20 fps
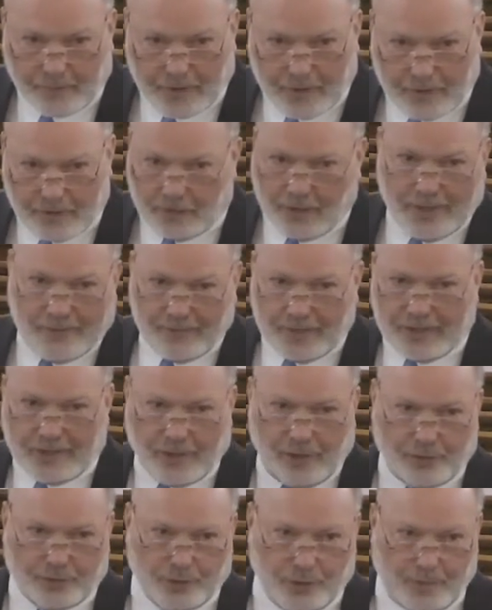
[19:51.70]
Do you have any
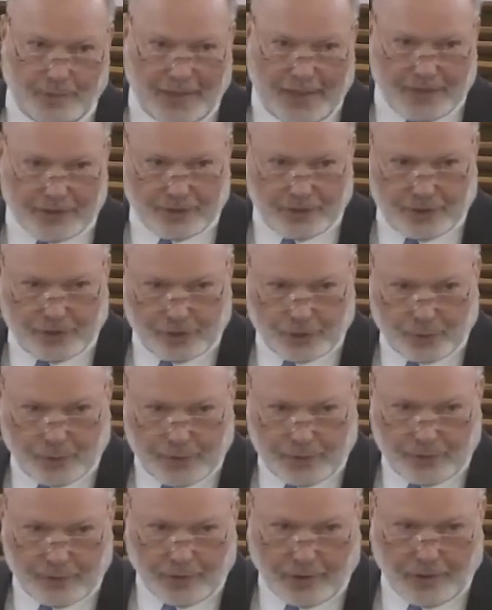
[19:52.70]
go to passages
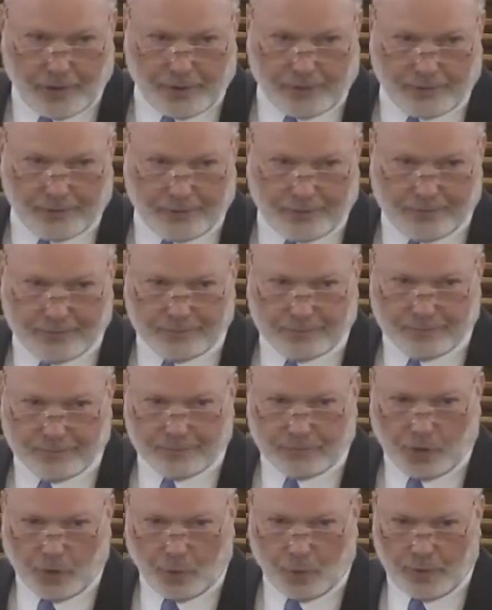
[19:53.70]
when you hurt
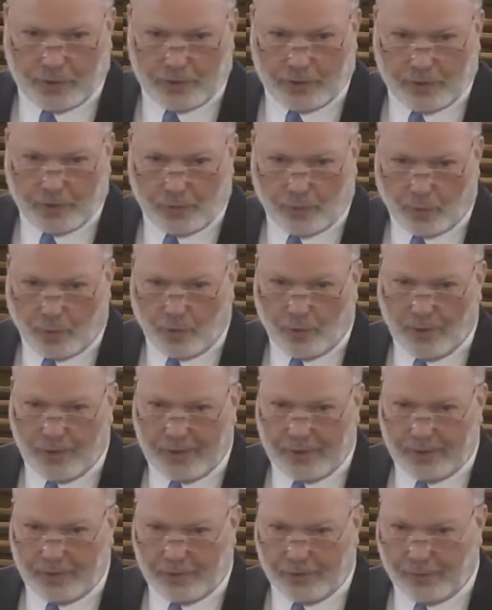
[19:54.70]
or when you're
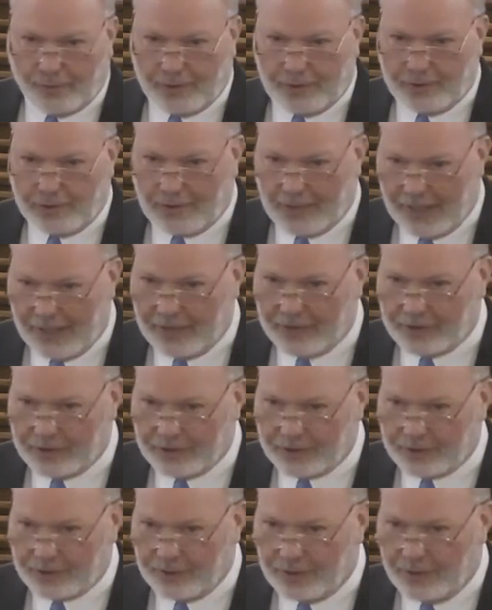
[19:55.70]
worried or when you're
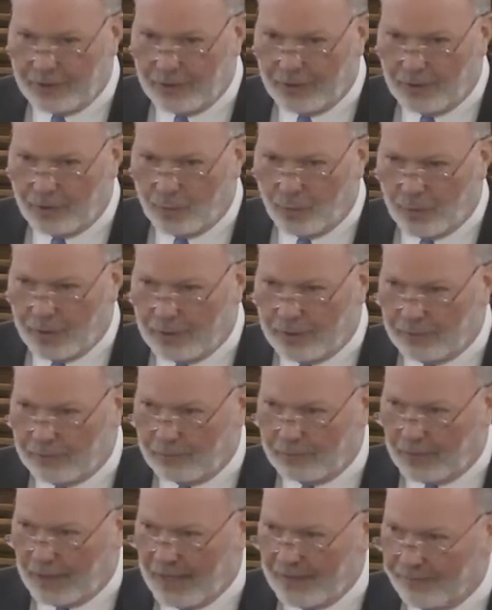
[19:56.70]
anxious?
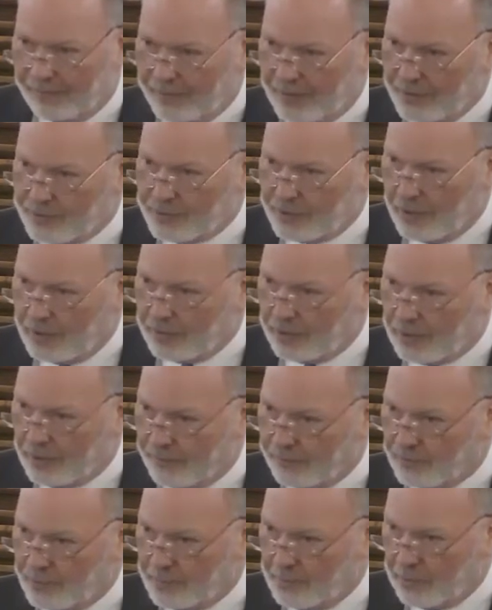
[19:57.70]
When life gets
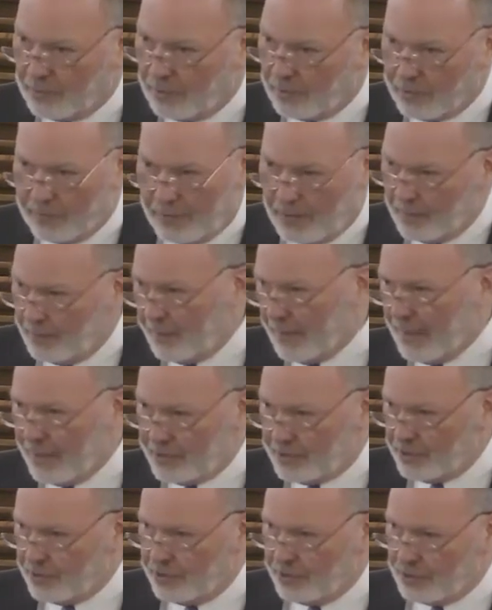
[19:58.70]
uncomfortable, are there any
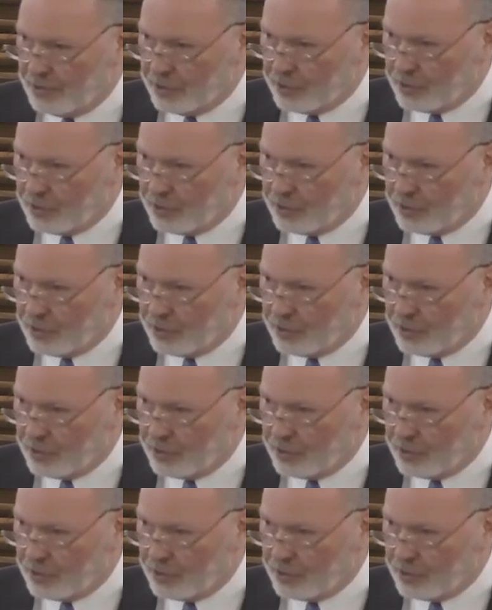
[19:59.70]
passages of